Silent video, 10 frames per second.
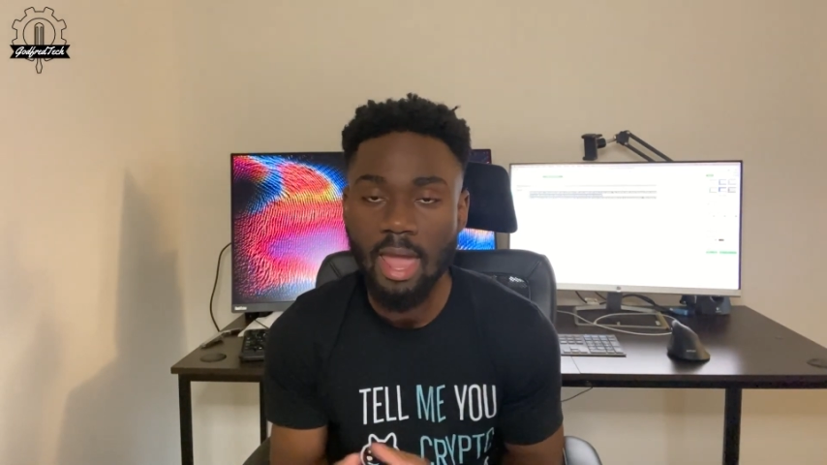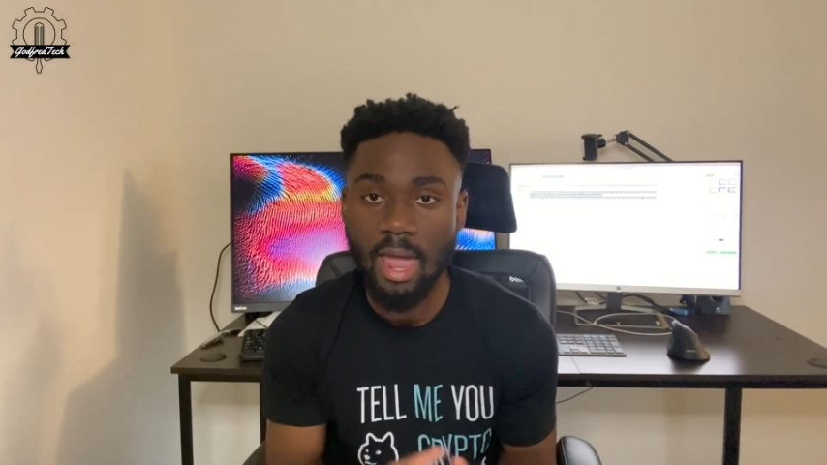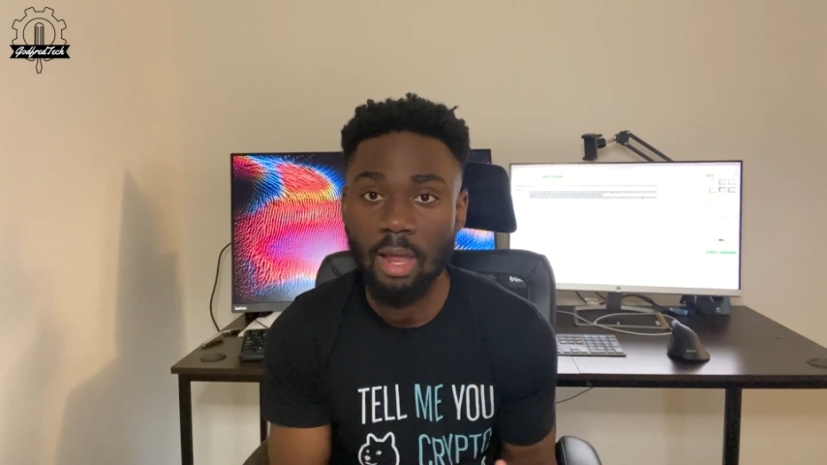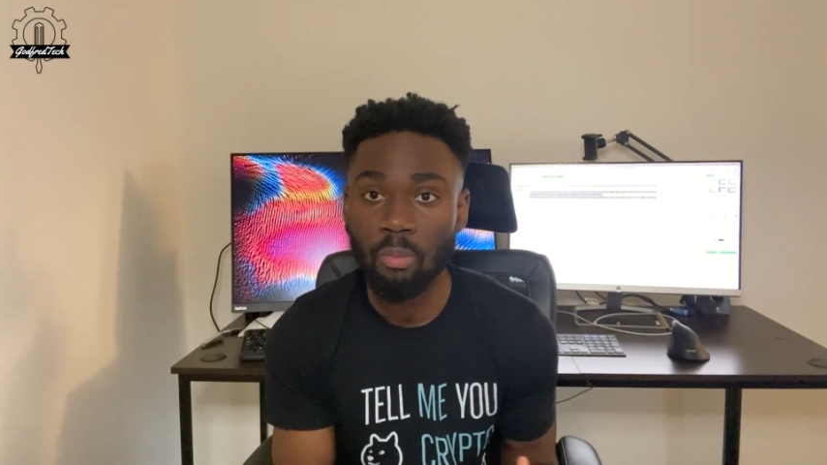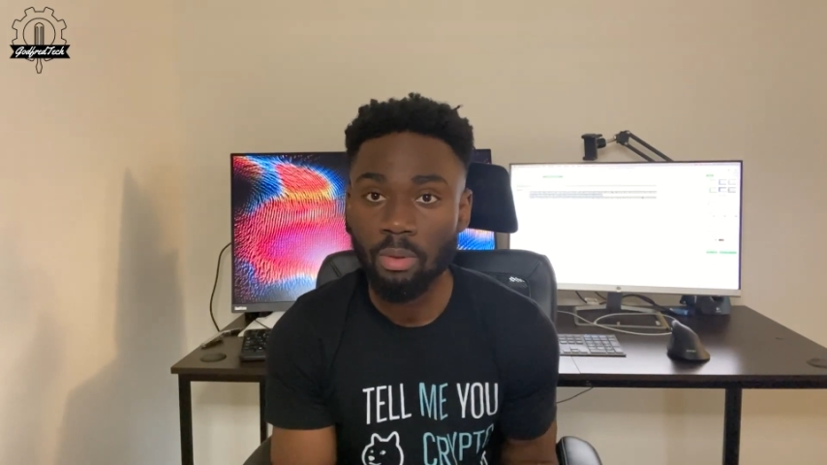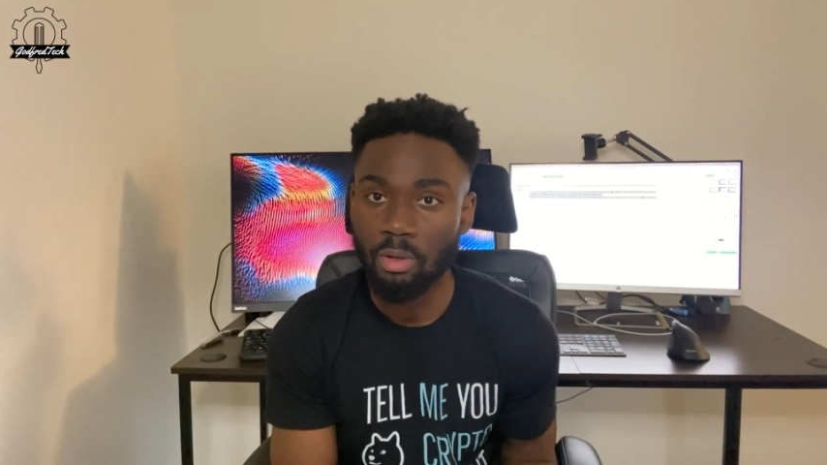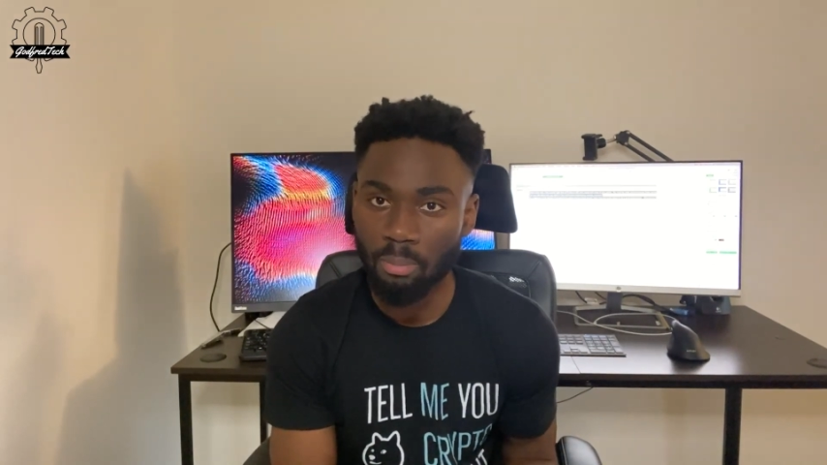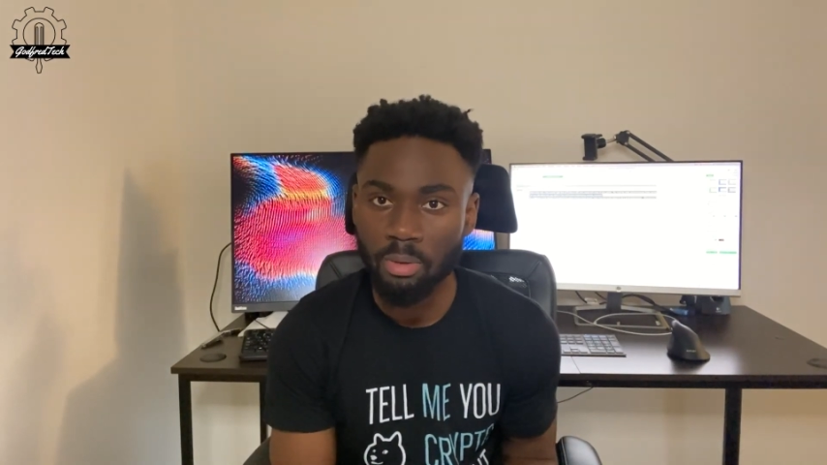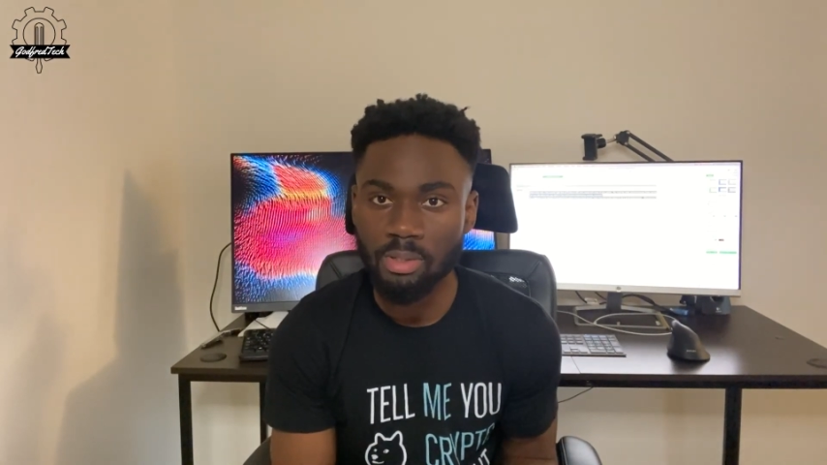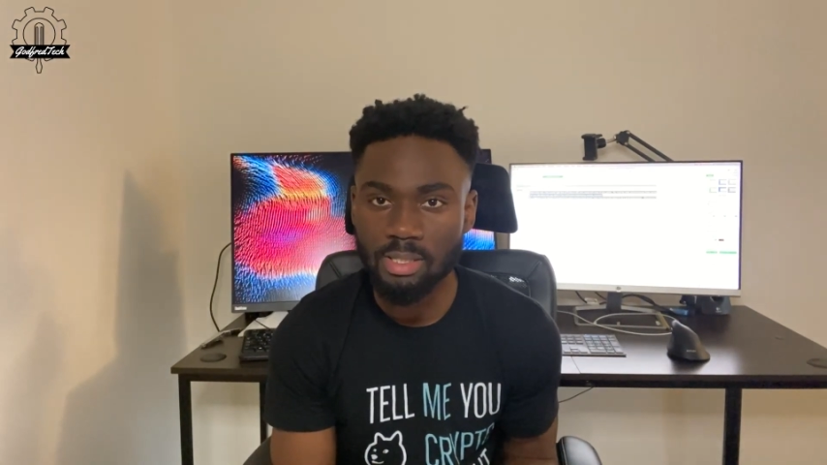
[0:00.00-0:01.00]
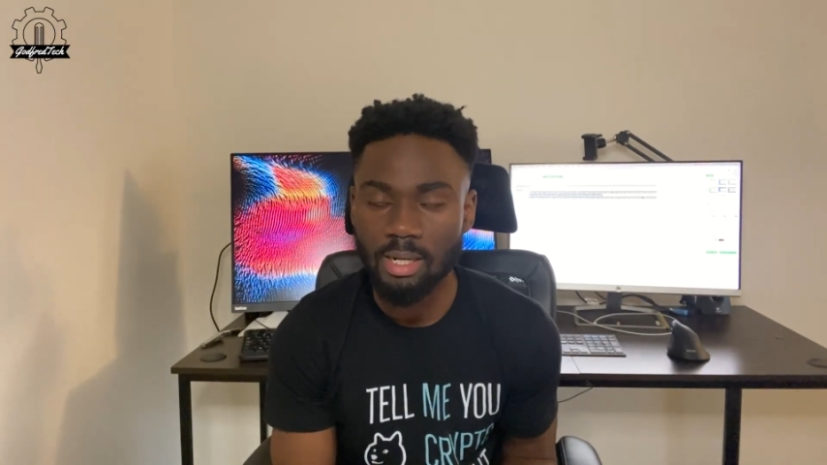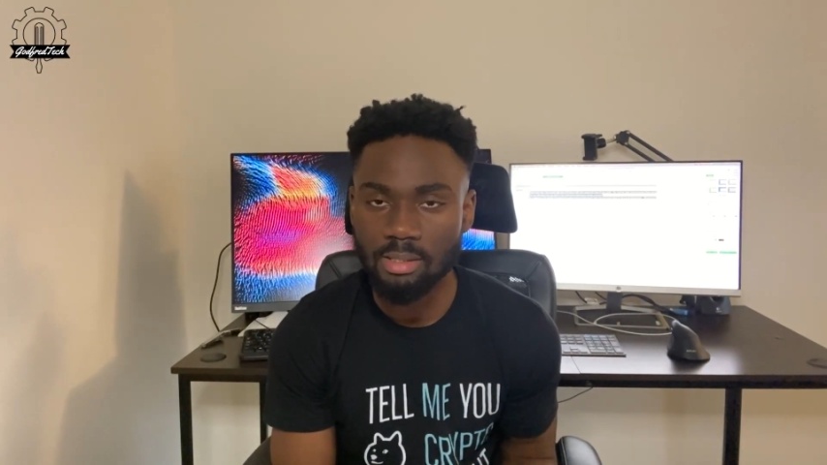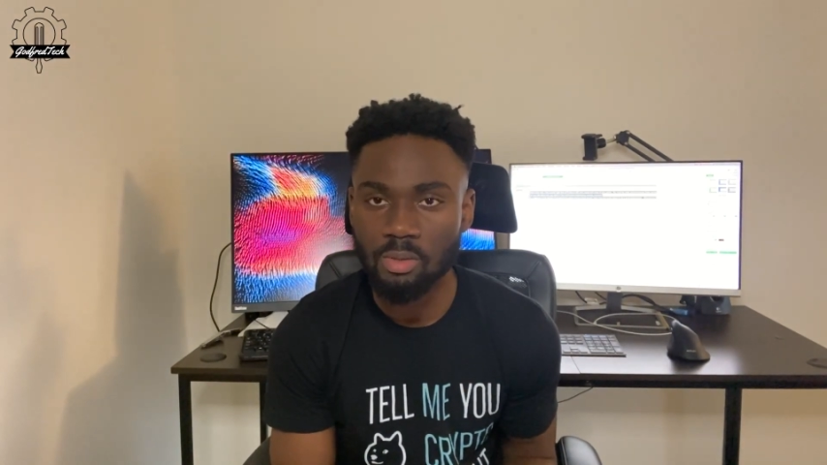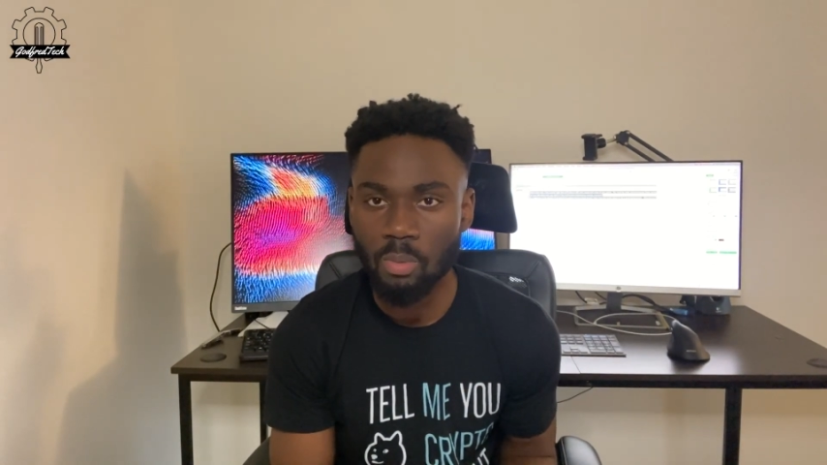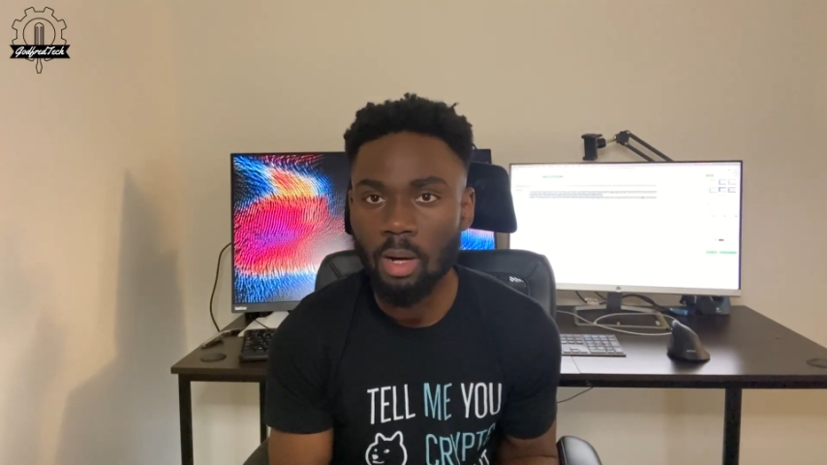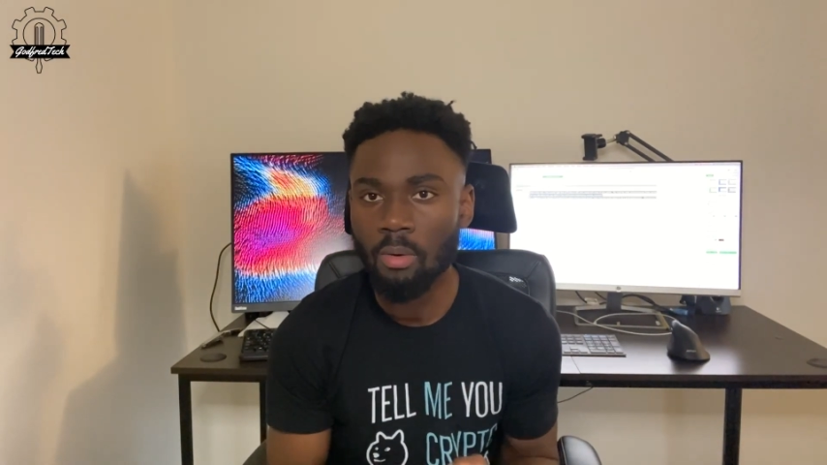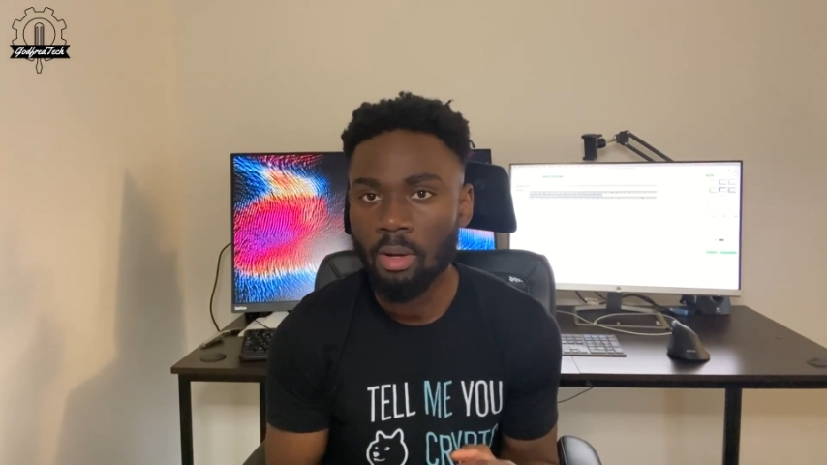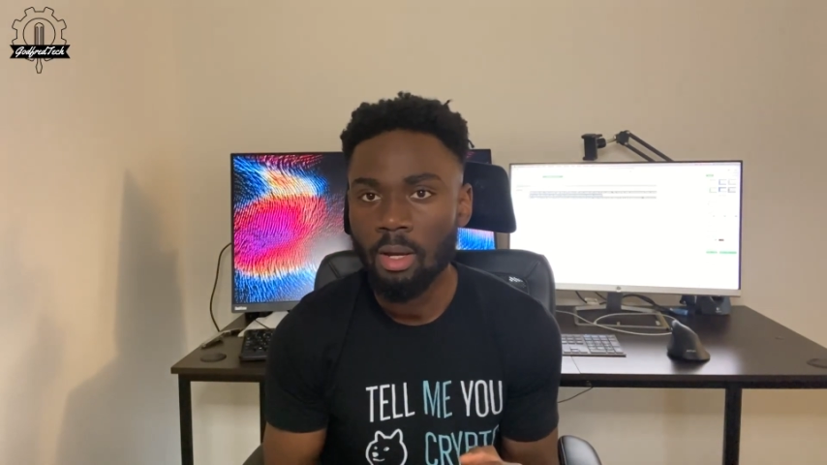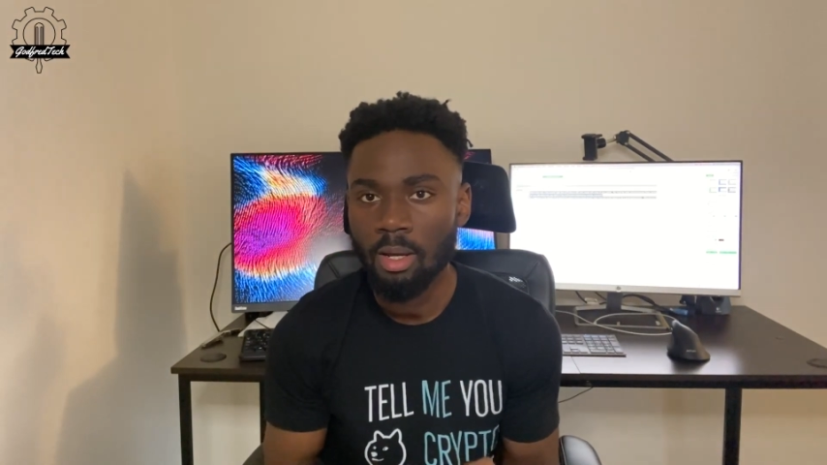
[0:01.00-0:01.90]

and with computer science as well.